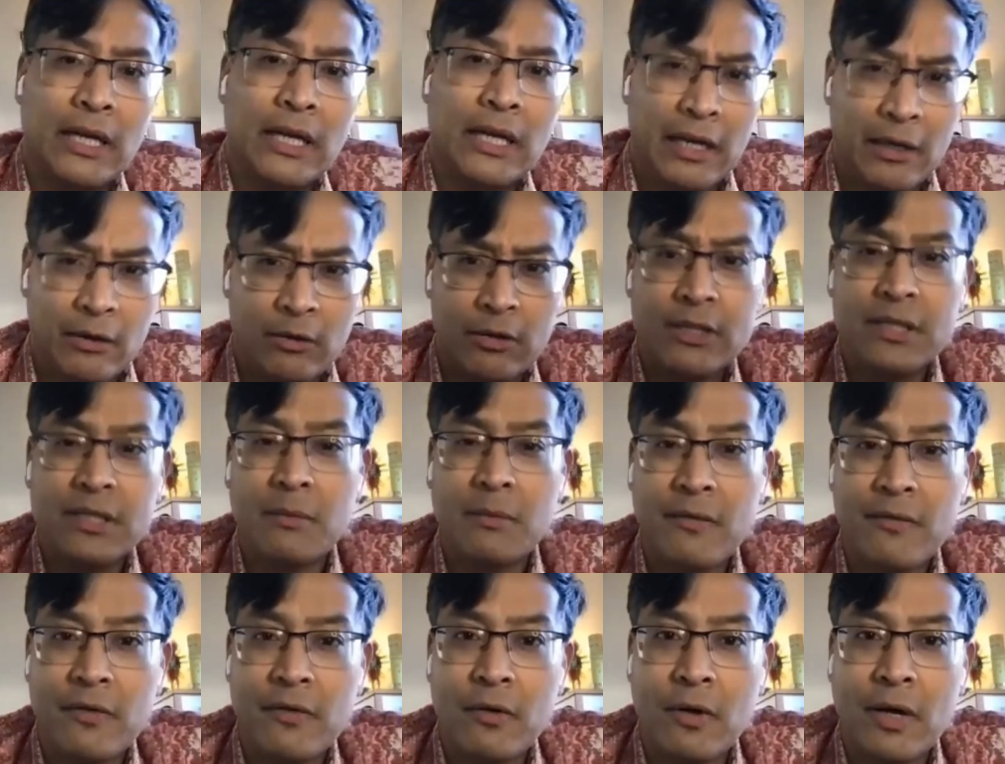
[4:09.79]
And I know
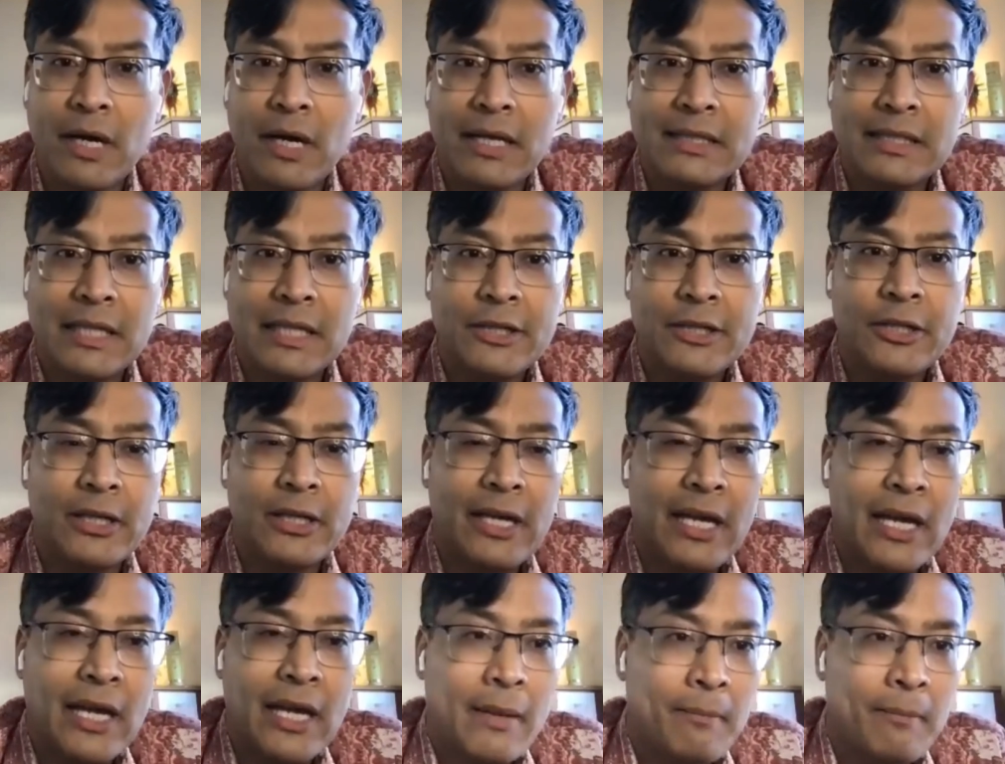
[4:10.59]
some of you guys
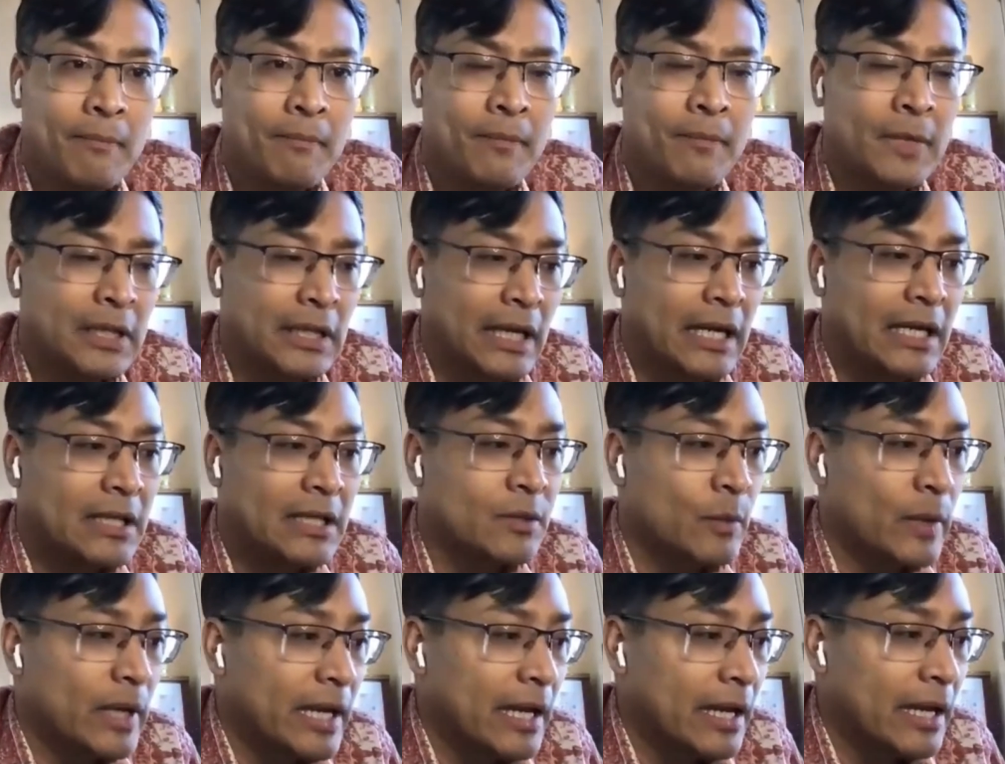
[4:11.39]
actually came
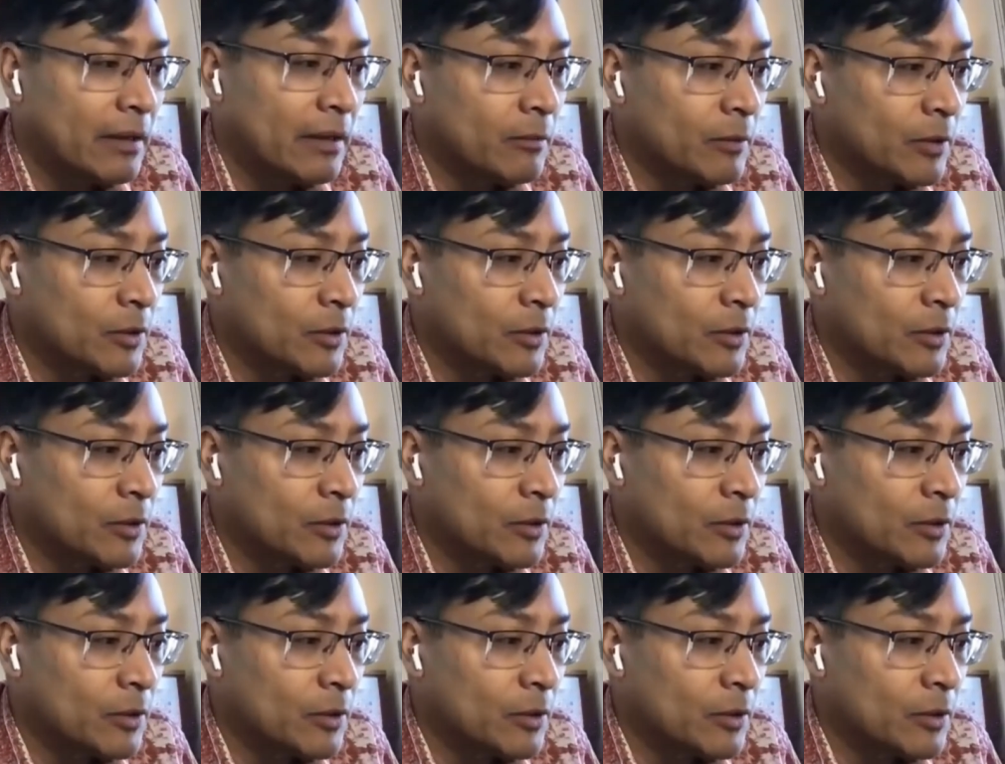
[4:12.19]
last weekend,